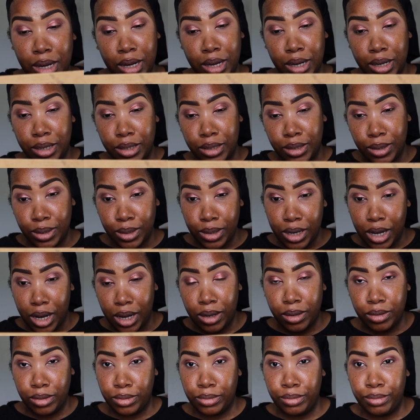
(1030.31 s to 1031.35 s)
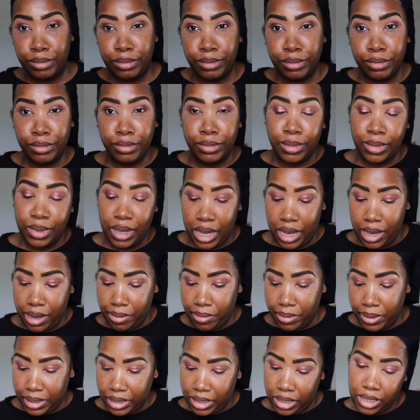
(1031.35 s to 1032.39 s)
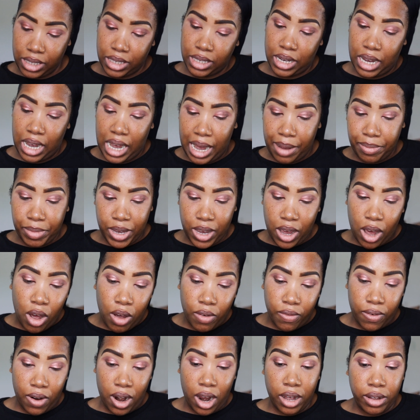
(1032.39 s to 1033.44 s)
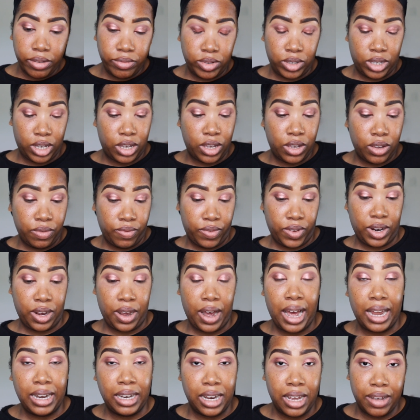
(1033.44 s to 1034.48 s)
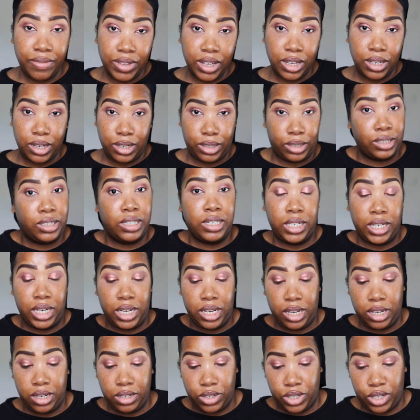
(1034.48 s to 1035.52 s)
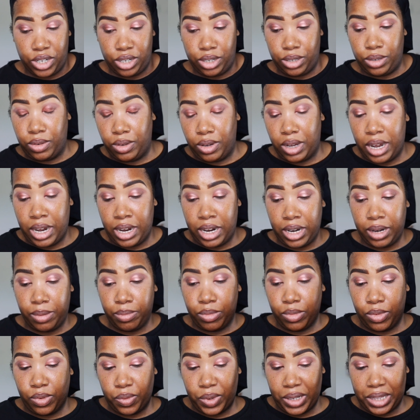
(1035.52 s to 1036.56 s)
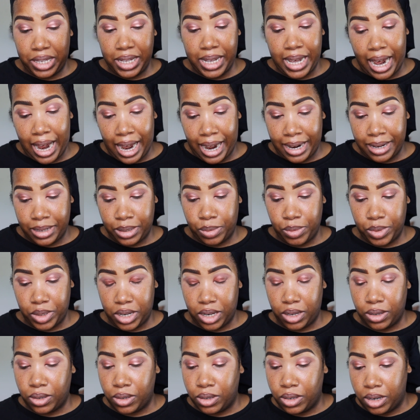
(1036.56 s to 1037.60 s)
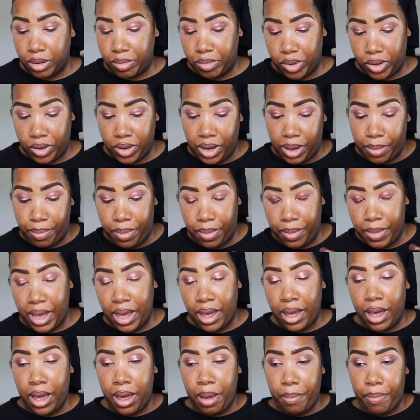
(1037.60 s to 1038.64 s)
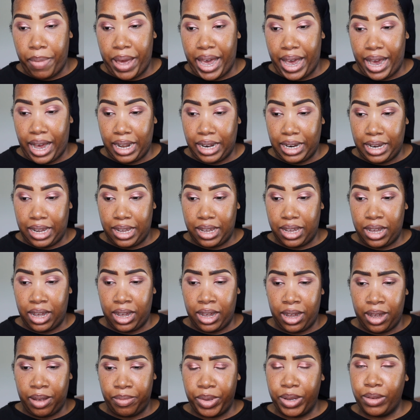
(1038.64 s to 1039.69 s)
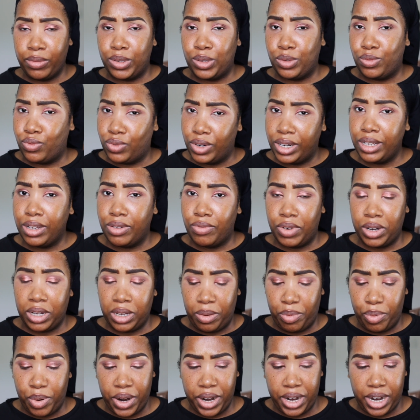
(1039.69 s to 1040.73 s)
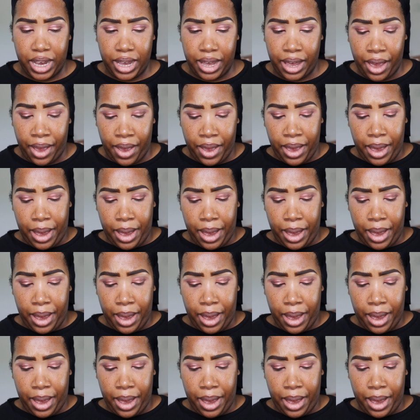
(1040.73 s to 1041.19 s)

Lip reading: And, you know, it was, I mean, overall it was a cute video. I love the look she did too, with the eyes, with the Huda beauty palette. It was really, really pretty.